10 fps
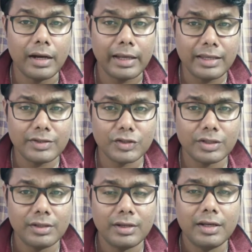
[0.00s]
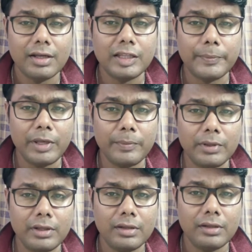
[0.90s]
against the
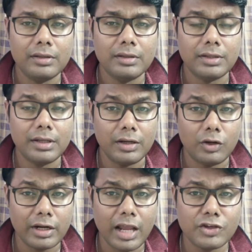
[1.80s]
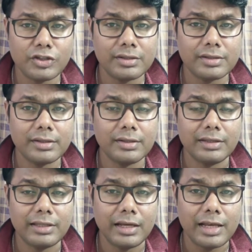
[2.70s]
people, the organizations,
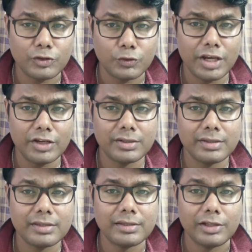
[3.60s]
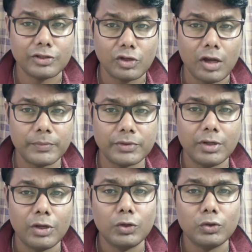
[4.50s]
the associations, the
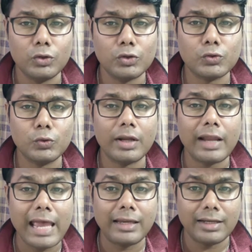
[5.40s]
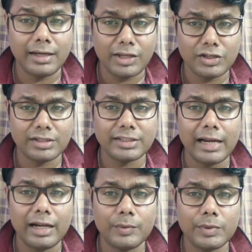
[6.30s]
shops, those who are encouraging
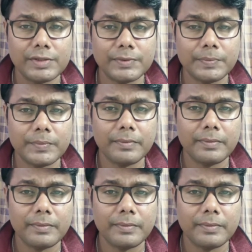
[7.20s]
child labors.